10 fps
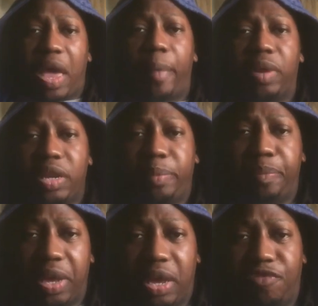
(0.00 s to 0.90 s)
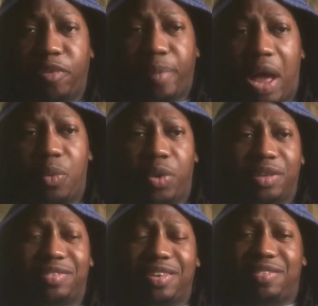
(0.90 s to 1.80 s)
Emily B for about,
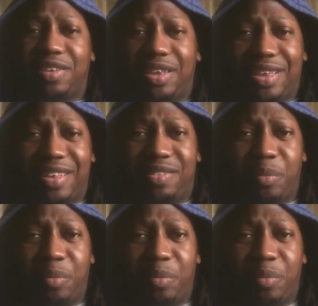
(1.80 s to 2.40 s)
what, 16 years?